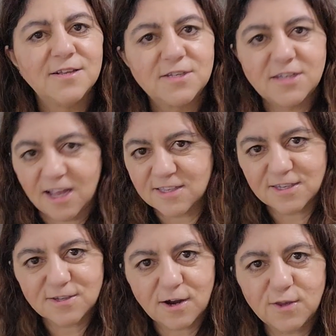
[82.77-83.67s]

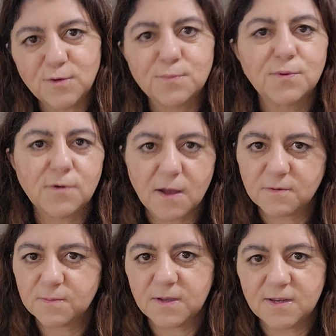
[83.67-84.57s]
Chances are you
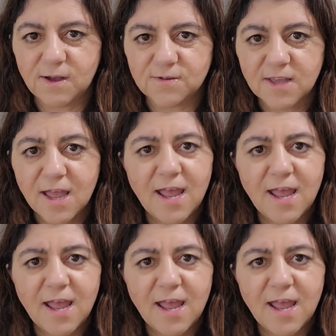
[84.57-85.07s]
probably don't.